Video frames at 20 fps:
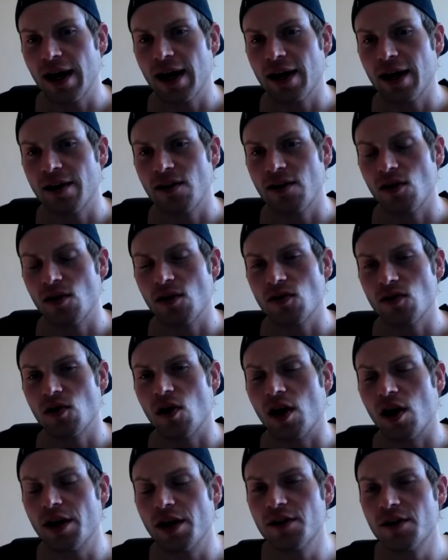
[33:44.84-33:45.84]
yeah. And a
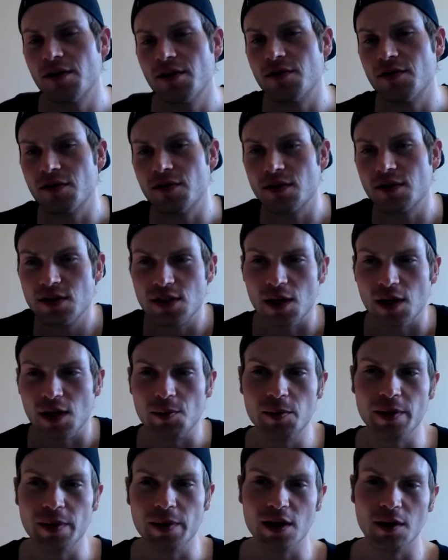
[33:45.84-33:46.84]
lot of
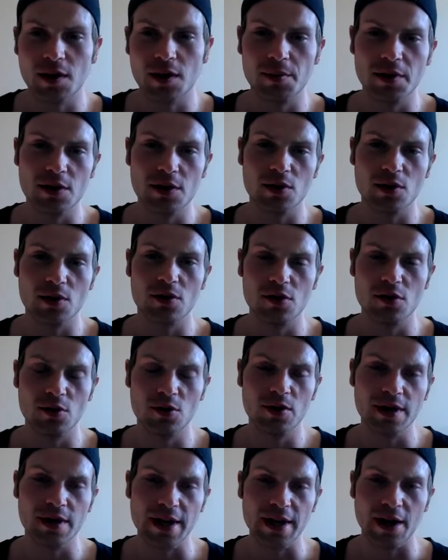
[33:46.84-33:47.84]
supplement companies, what they're
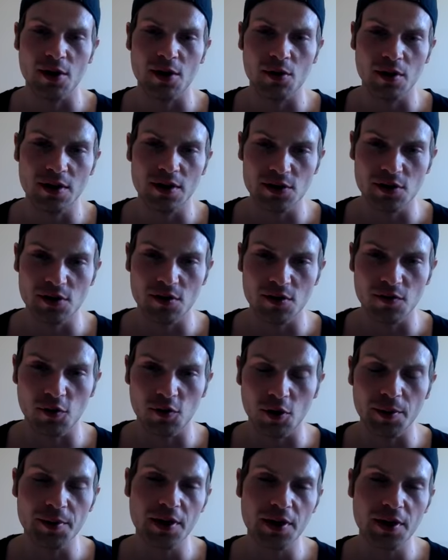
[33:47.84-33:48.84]
doing now is they're
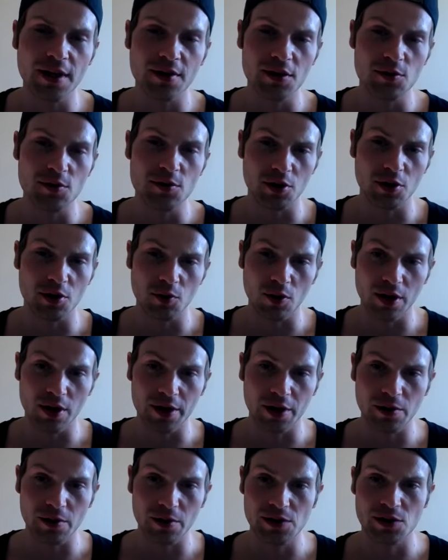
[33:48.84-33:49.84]
formulating these
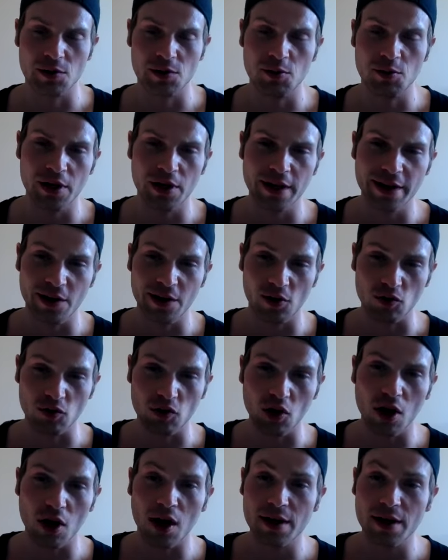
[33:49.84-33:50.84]
pre-workouts. They're putting in a
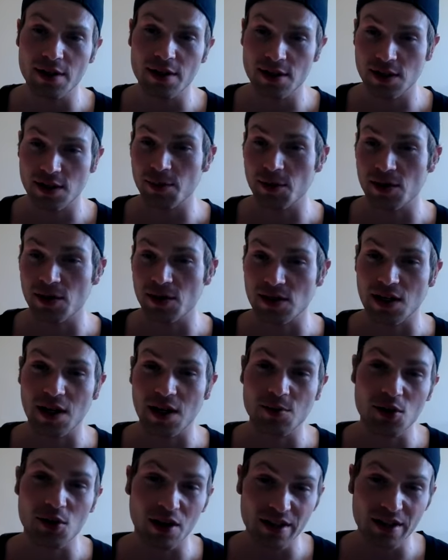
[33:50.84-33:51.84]
lot of stimulants. Like I'm
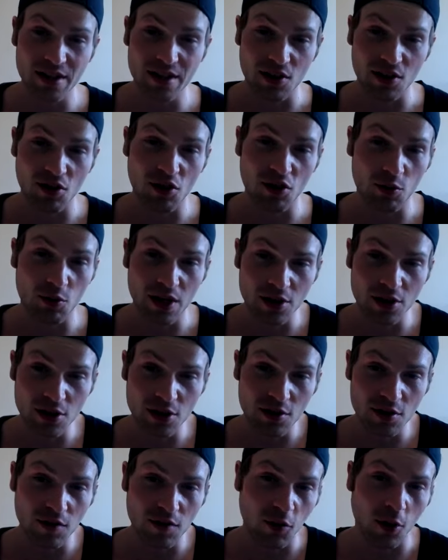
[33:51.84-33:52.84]
talking like three hundred
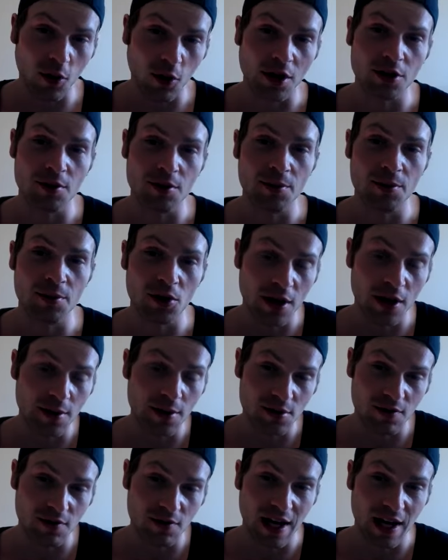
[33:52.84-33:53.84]
to four hundred milligrams
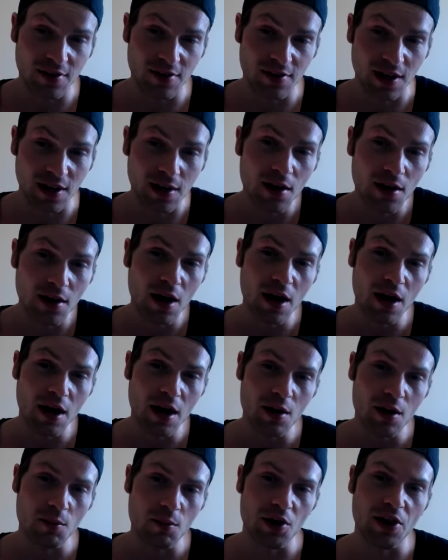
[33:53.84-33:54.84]
of caffeine,
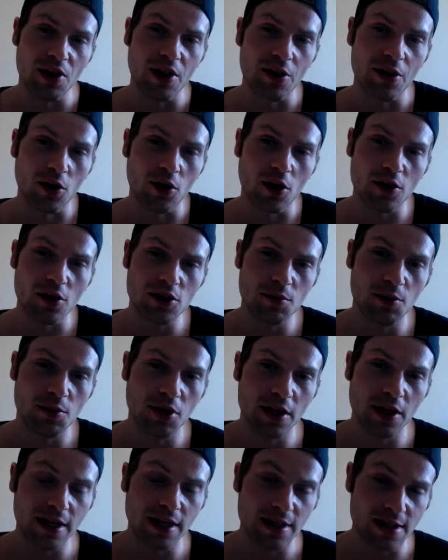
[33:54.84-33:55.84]
okay. but then they're also
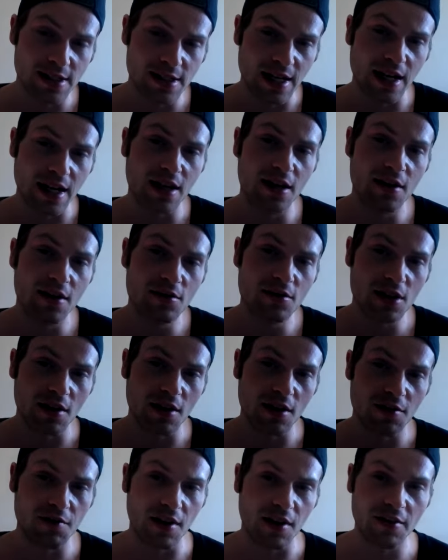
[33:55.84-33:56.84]
putting in sedatives like
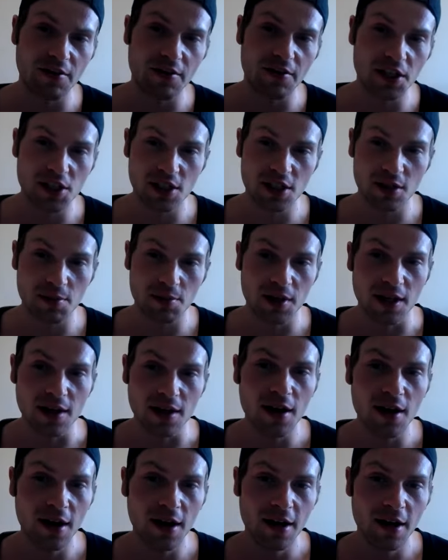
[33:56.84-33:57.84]
five H T P.
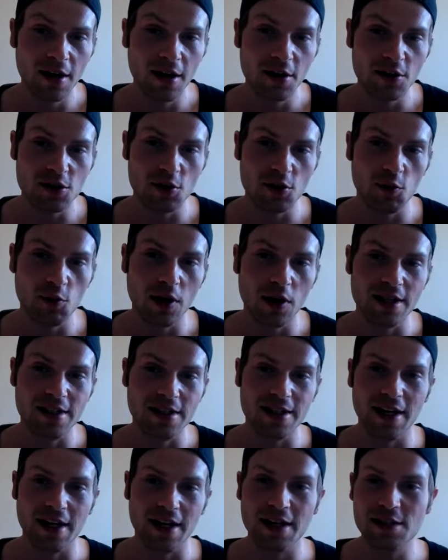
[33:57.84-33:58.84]
So what it
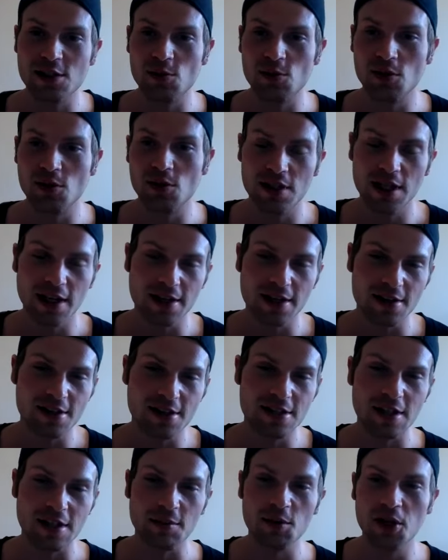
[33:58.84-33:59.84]
does is when you take a
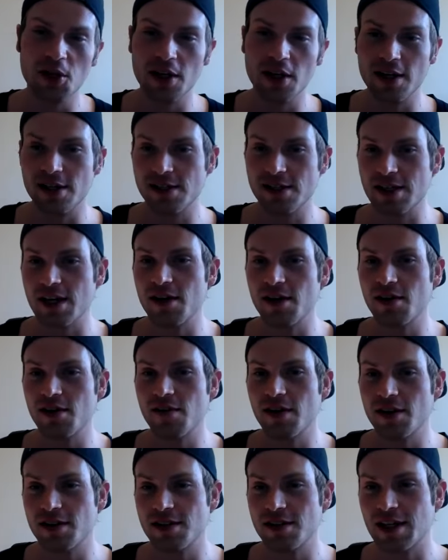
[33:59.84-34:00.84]
stimulant and a sedative at
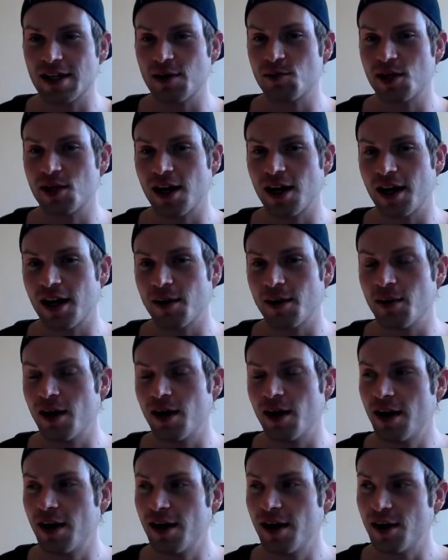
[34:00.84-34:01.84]
the same time,
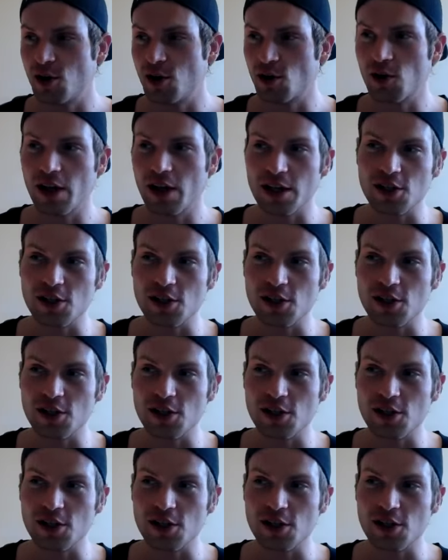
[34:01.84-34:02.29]
you're like